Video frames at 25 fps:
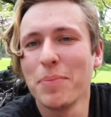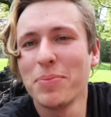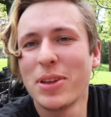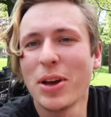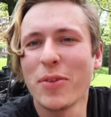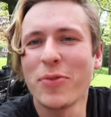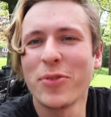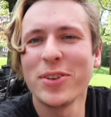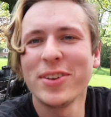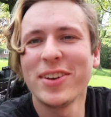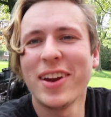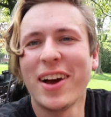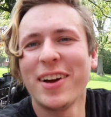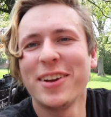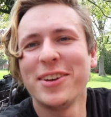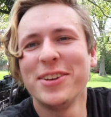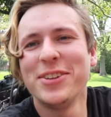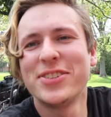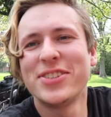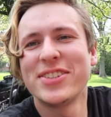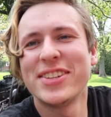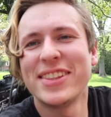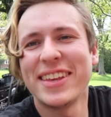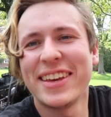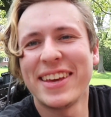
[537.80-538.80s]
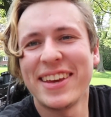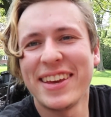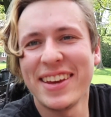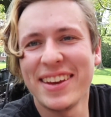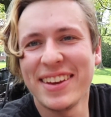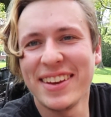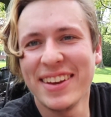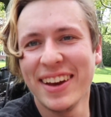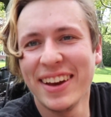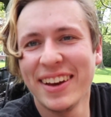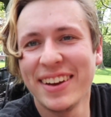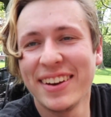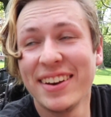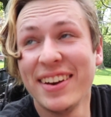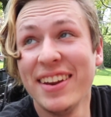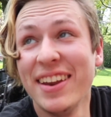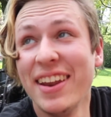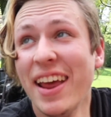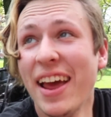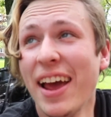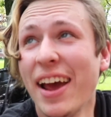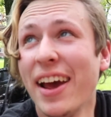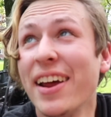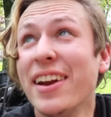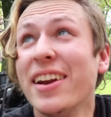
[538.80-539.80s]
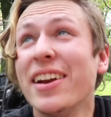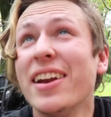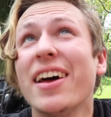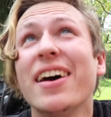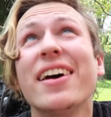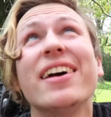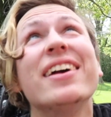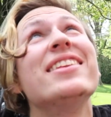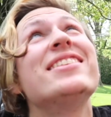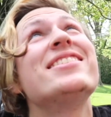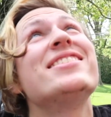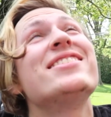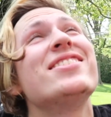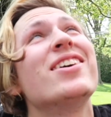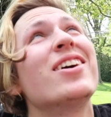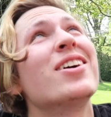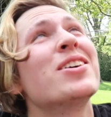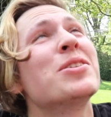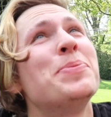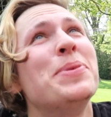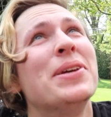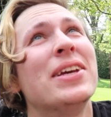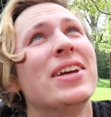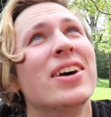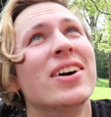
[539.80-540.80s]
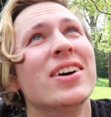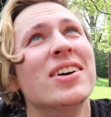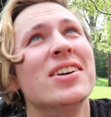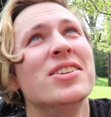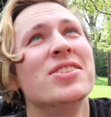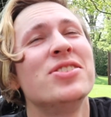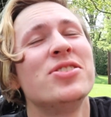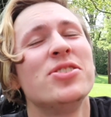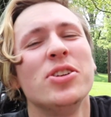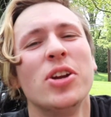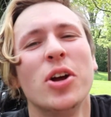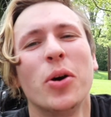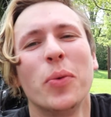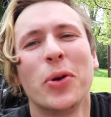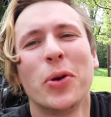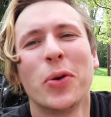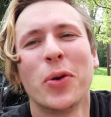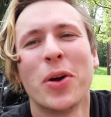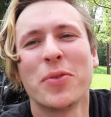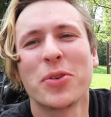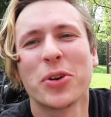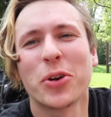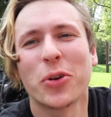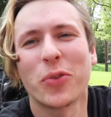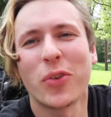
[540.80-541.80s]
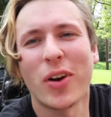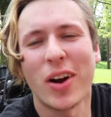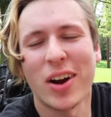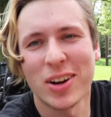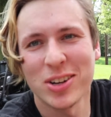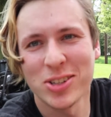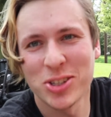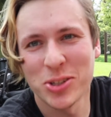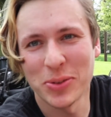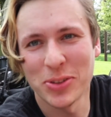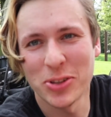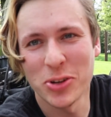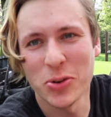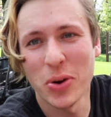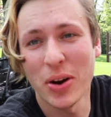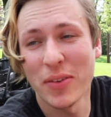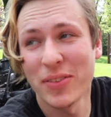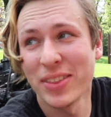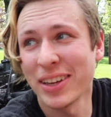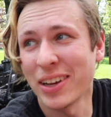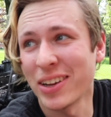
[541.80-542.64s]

definitely not used to the heat yet, and it sucks because, you know, we don't have a garage, so we have to do everything